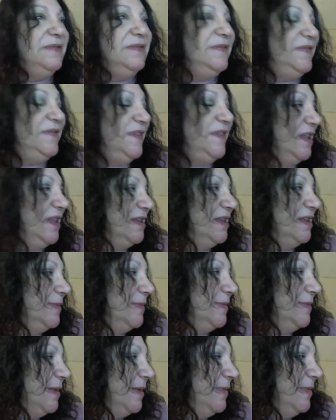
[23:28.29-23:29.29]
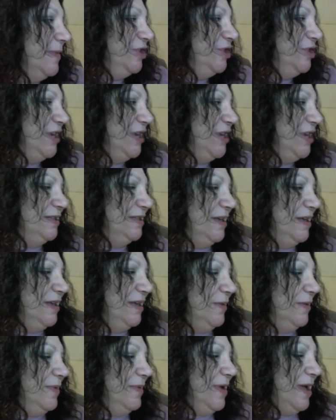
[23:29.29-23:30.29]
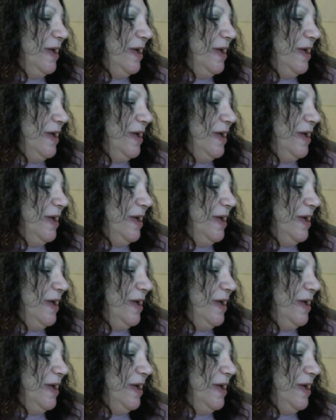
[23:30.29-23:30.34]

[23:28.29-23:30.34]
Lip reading: Felix might have been chasing him.